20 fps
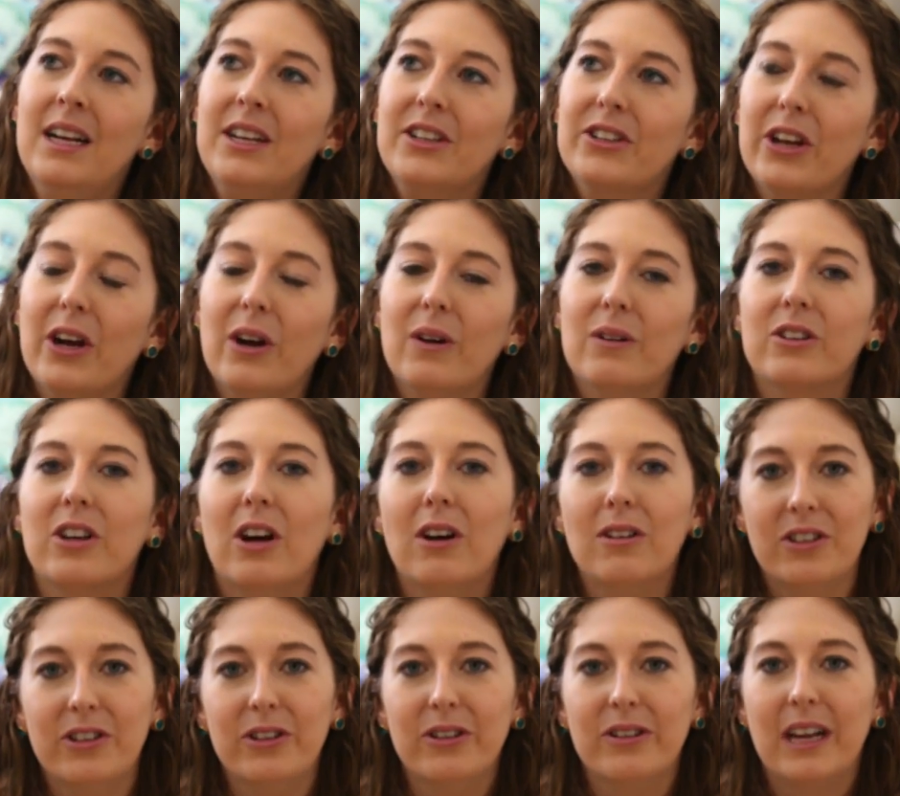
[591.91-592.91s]
So
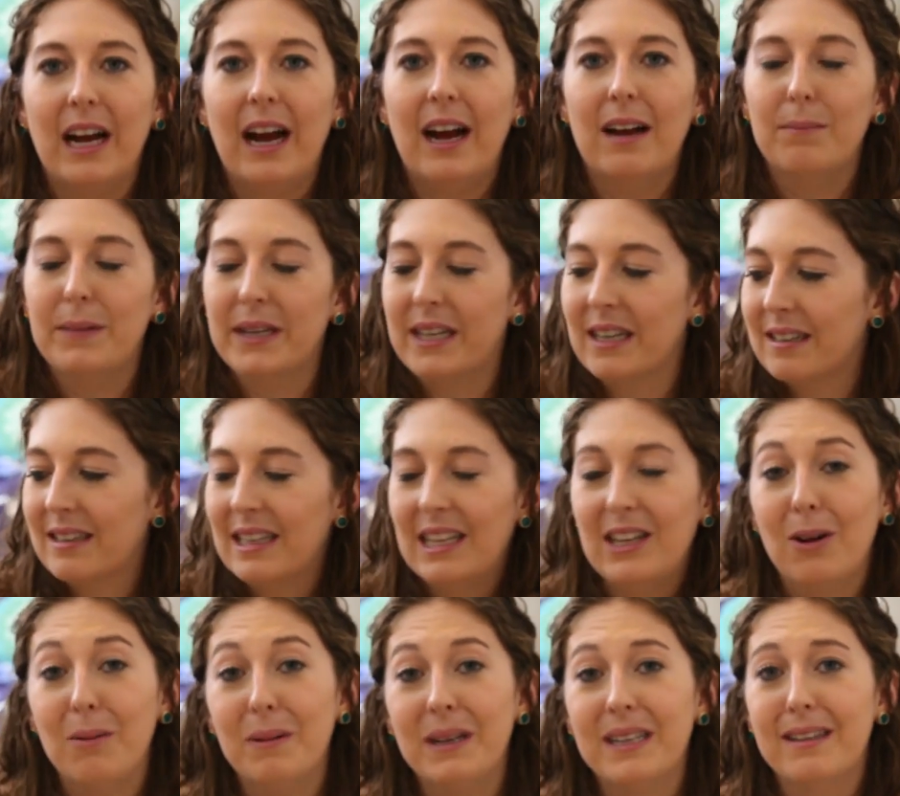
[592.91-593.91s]
don't do that, because
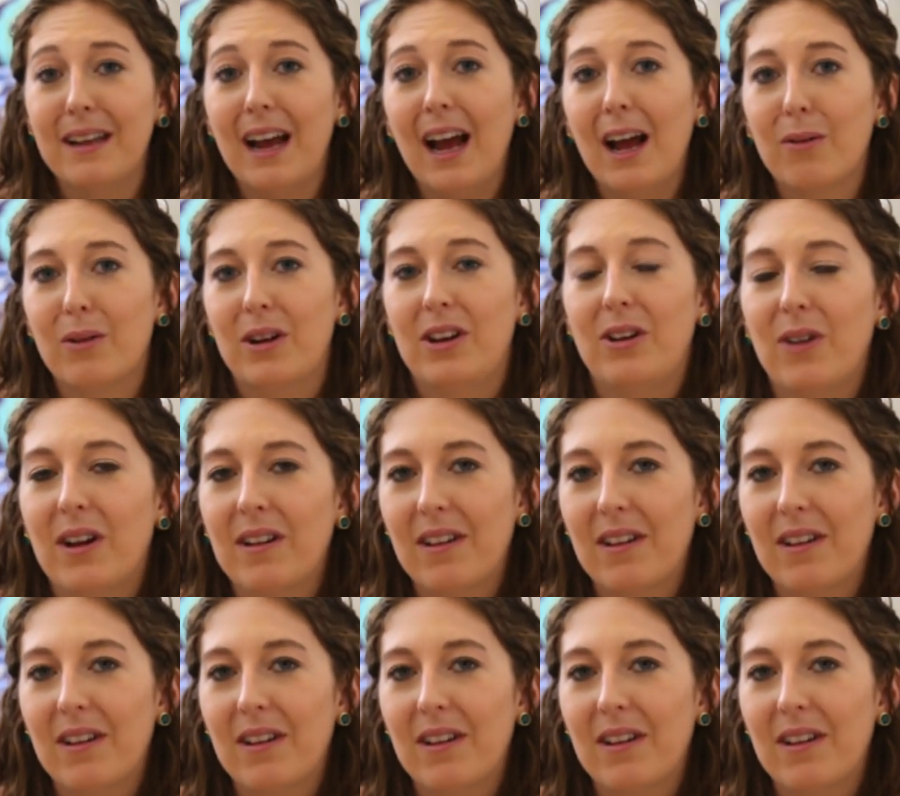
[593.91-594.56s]
then you'll be sad when you